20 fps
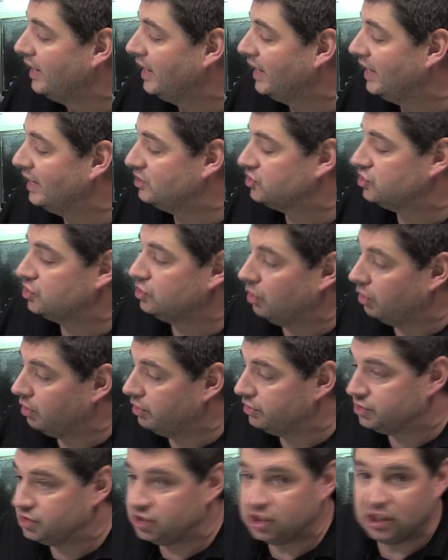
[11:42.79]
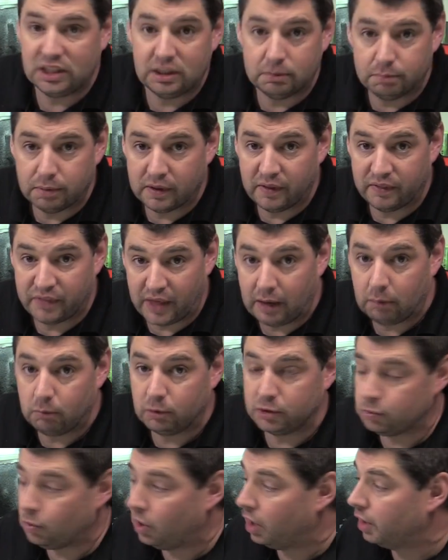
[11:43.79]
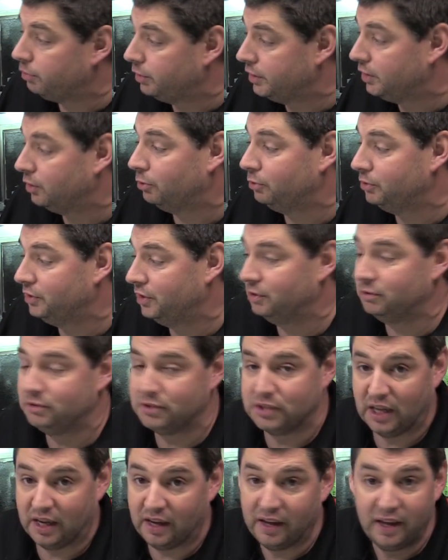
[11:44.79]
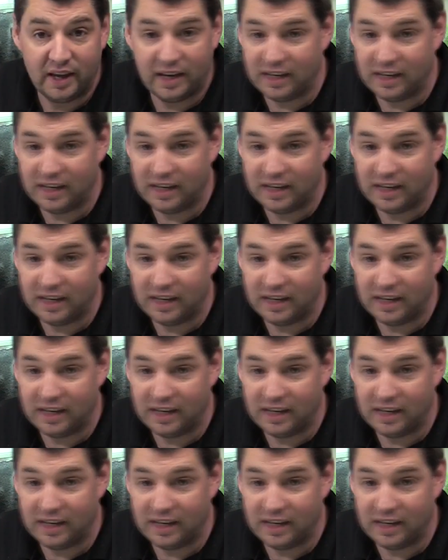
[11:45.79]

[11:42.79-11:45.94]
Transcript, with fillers: it's not cheap that was why we all used it